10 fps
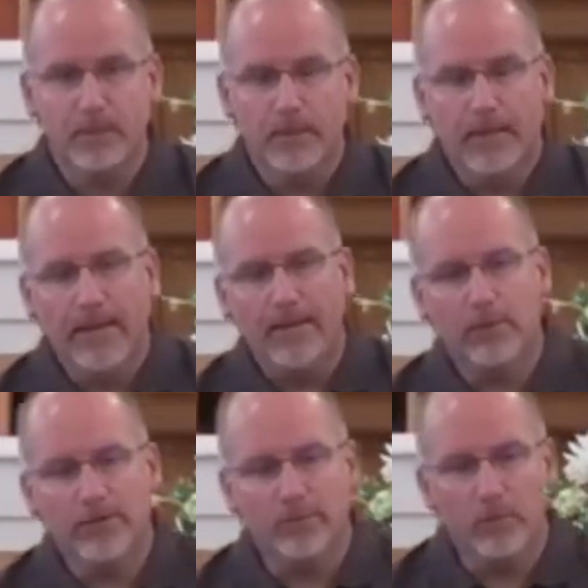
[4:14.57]

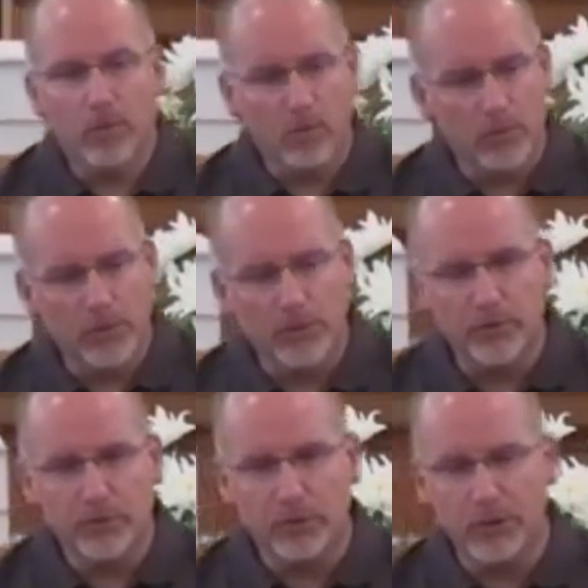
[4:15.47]
However, what we're going
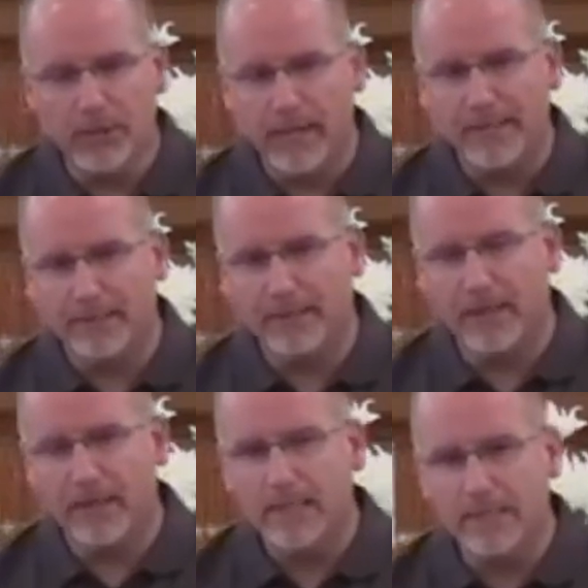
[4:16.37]
to look at
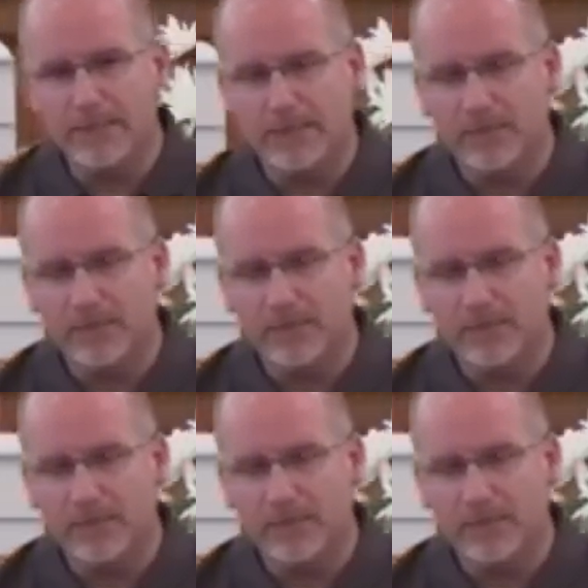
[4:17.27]
tonight is